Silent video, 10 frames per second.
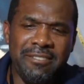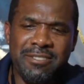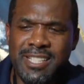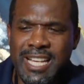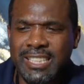
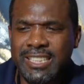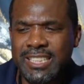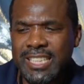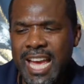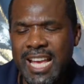
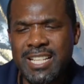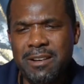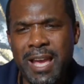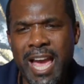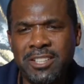session as
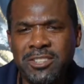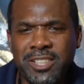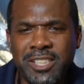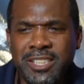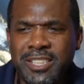I'm
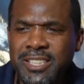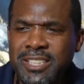actually